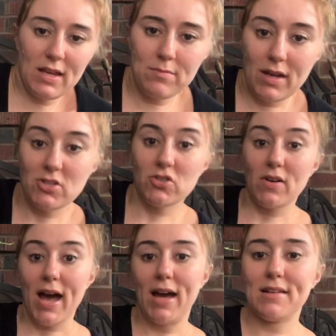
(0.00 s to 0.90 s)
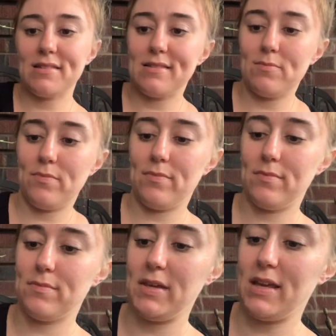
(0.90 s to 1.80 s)
in my tracks
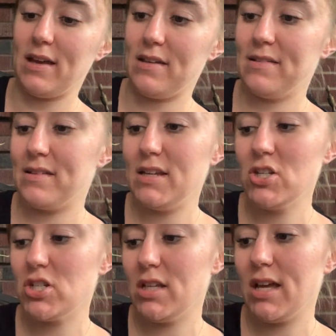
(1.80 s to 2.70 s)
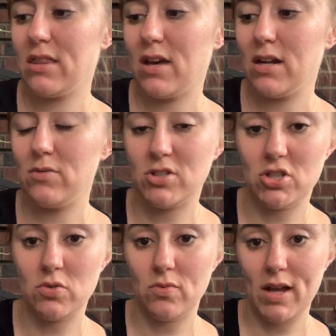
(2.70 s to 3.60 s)
because initially I thought it was just
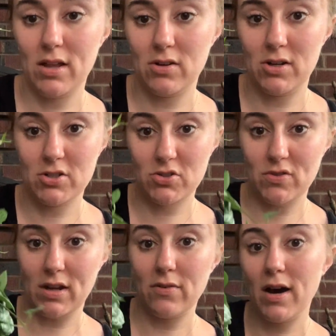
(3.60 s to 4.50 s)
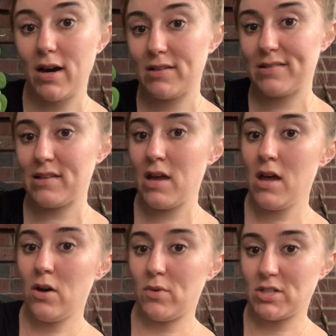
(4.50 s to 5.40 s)
a regular string of hearts,
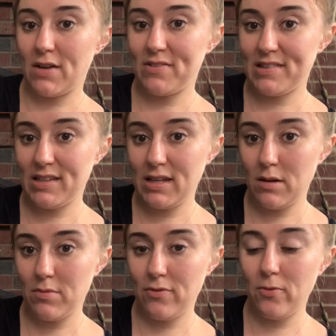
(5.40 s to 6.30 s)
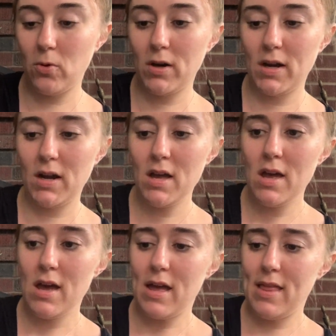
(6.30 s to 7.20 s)
which I've seen there before.
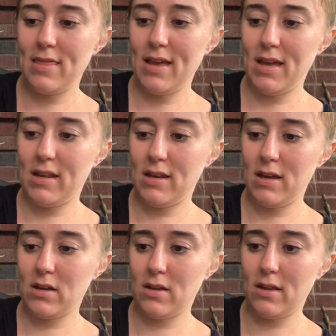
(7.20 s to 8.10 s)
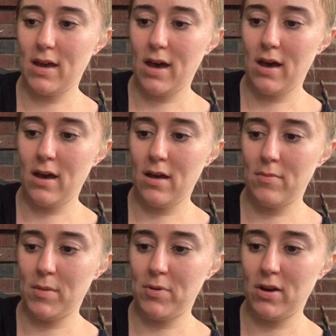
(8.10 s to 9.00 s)
And then
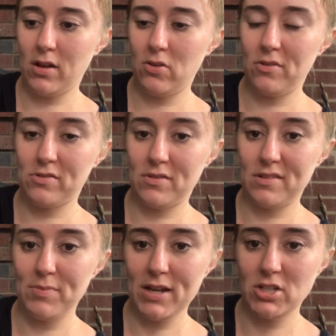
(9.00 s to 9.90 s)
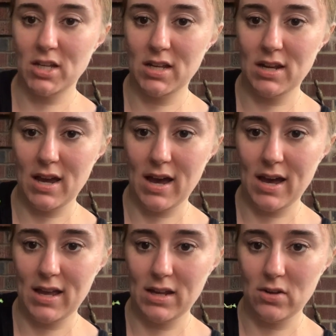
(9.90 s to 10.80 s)
upon closer inspection,
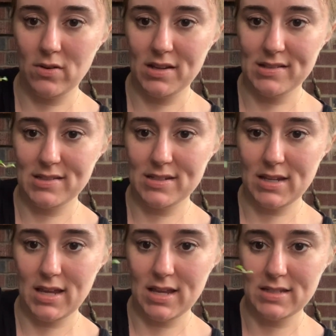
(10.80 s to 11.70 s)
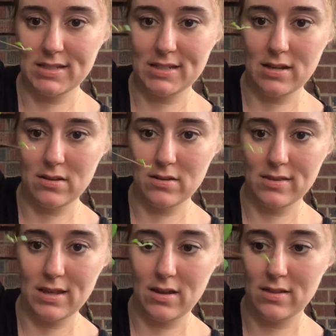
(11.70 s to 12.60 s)
I noticed
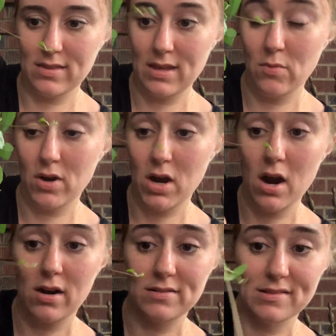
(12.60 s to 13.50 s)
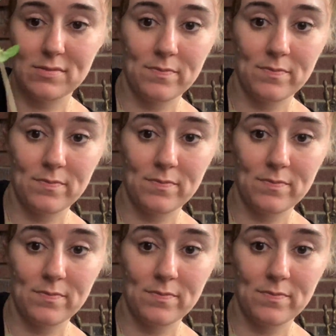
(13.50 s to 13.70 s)
they weren't hearts.